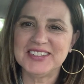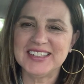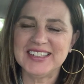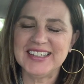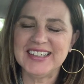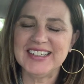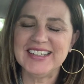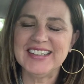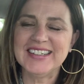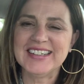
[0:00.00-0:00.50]

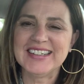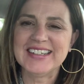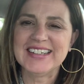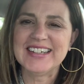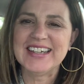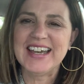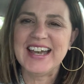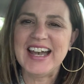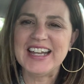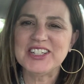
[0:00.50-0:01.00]
Lee.
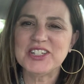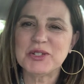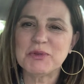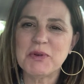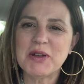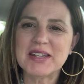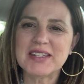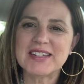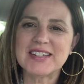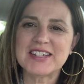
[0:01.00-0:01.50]
I just
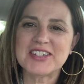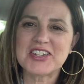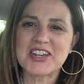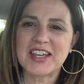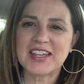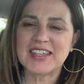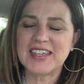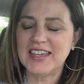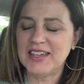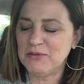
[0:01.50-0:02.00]
wanted to
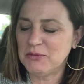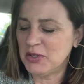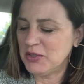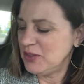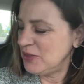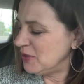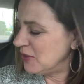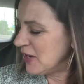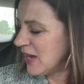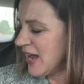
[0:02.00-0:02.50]
check in with
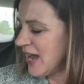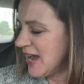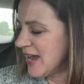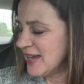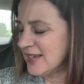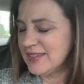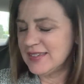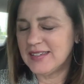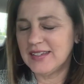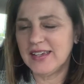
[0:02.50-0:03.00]
you
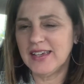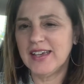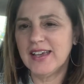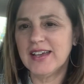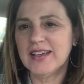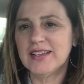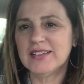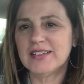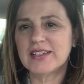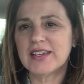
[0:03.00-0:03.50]
guys
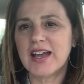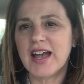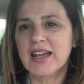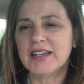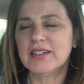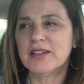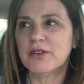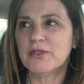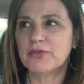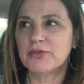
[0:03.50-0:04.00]
and
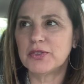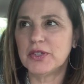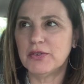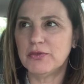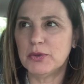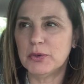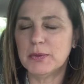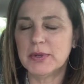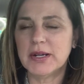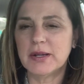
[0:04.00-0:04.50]
kind of give
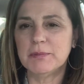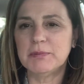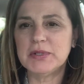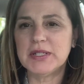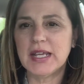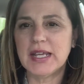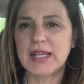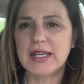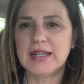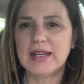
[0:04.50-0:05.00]
you an
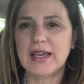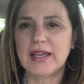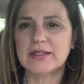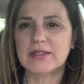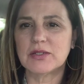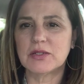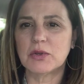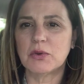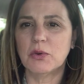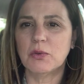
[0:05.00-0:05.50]
update
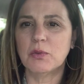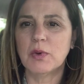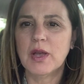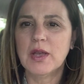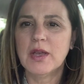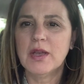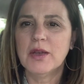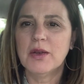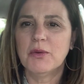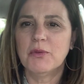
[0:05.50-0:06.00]
as to
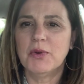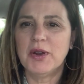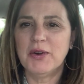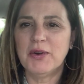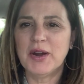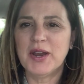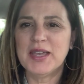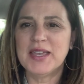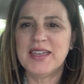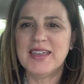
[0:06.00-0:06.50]

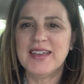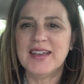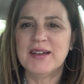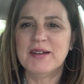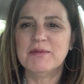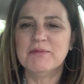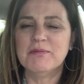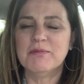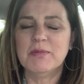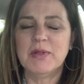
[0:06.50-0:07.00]
where I
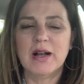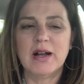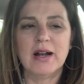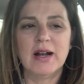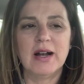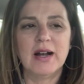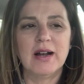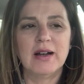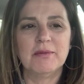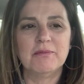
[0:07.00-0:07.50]
am
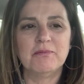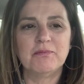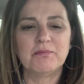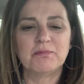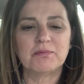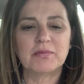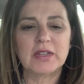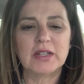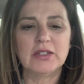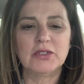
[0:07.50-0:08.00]
um,
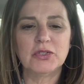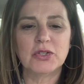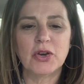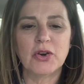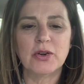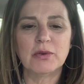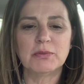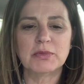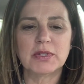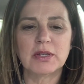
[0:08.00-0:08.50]
in
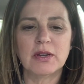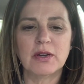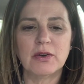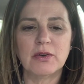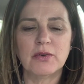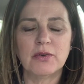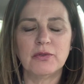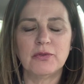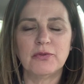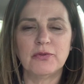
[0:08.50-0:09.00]
terms
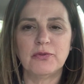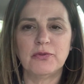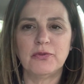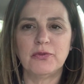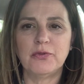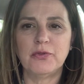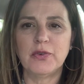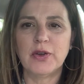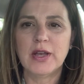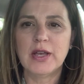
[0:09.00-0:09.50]
of
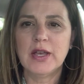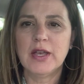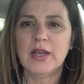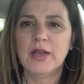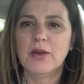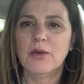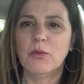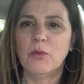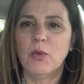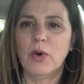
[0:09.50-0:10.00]

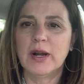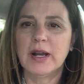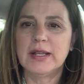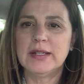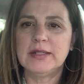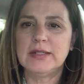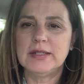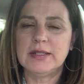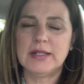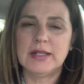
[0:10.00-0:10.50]
what I
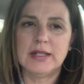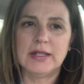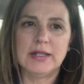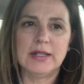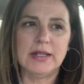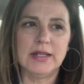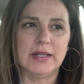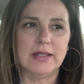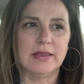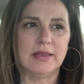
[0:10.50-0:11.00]
did
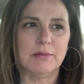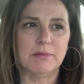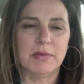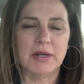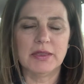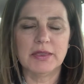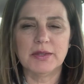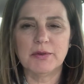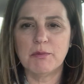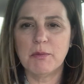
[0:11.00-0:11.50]
in the
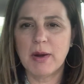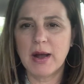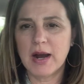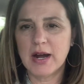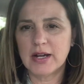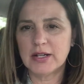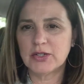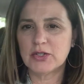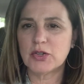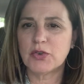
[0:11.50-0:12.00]
month of
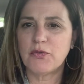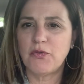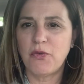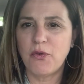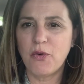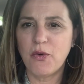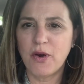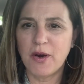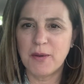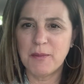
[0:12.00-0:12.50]
March
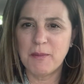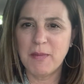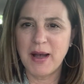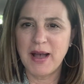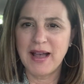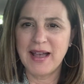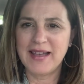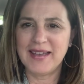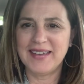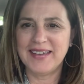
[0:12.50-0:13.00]
for
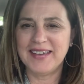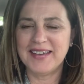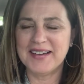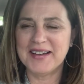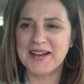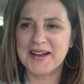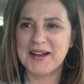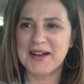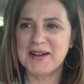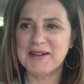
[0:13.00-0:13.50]
my,
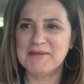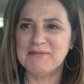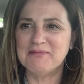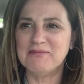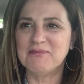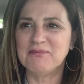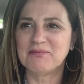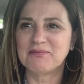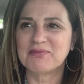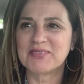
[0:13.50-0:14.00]
um,